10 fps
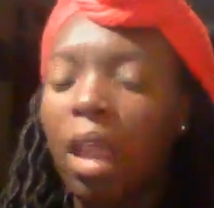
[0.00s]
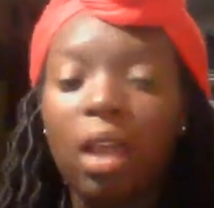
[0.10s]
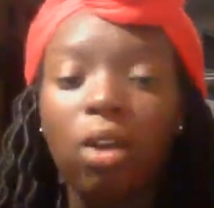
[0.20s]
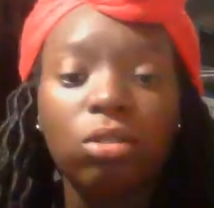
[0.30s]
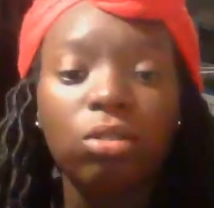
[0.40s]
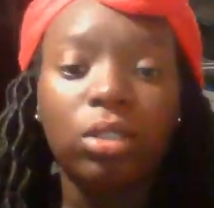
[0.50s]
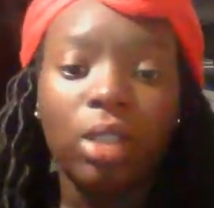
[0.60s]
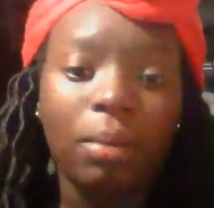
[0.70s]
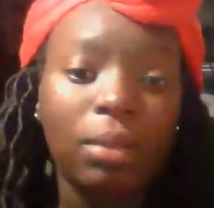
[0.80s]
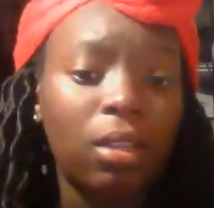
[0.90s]
I go to a
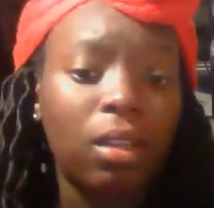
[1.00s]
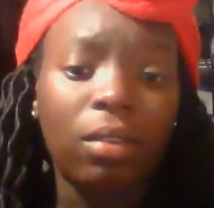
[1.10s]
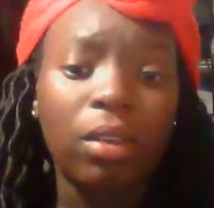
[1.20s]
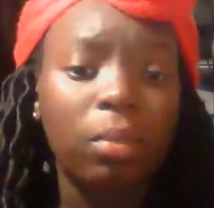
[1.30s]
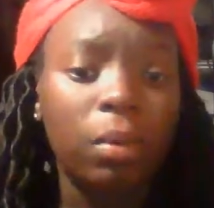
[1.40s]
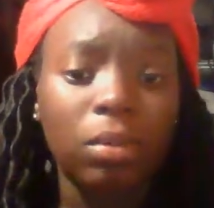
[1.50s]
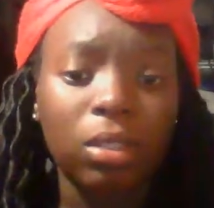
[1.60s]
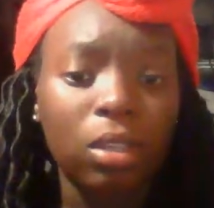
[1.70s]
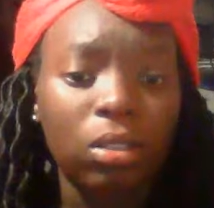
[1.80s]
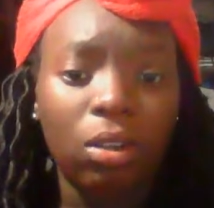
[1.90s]
job and take care of other people's
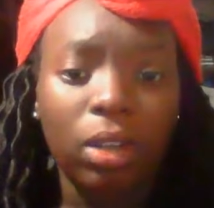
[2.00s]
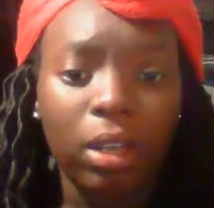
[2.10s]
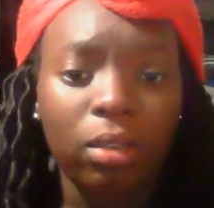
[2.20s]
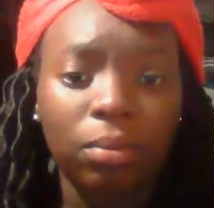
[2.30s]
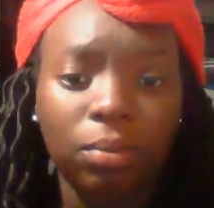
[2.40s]
kids all day.